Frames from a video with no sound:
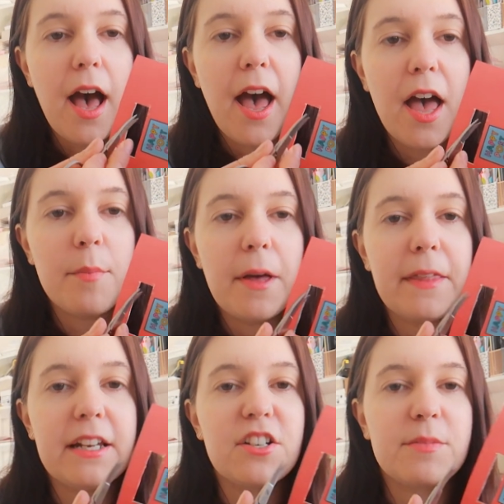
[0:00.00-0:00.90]
um, and
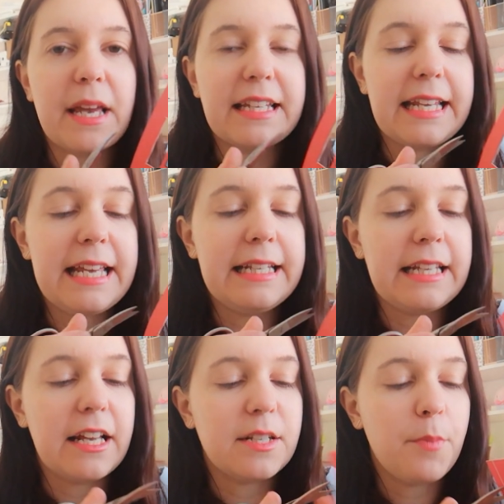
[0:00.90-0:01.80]
then it just makes it
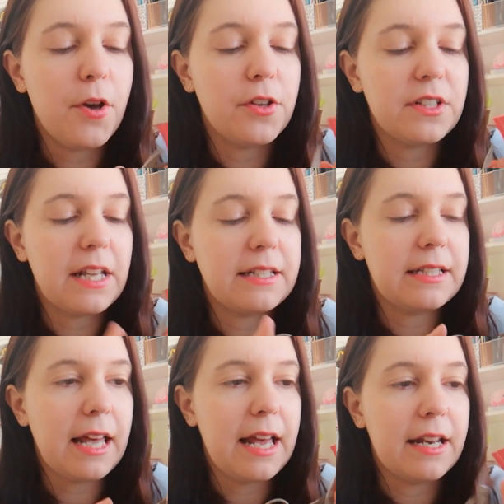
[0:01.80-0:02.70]
easier to put your
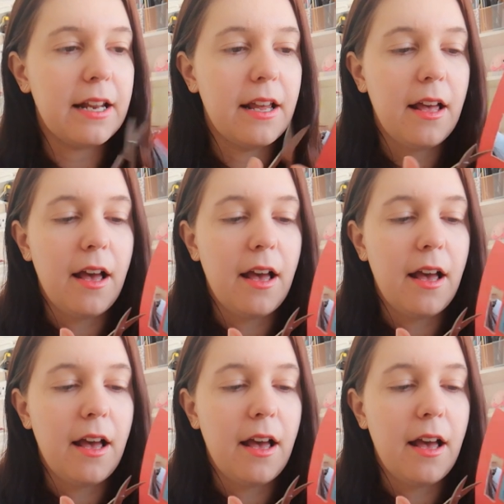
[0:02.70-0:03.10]
scissors in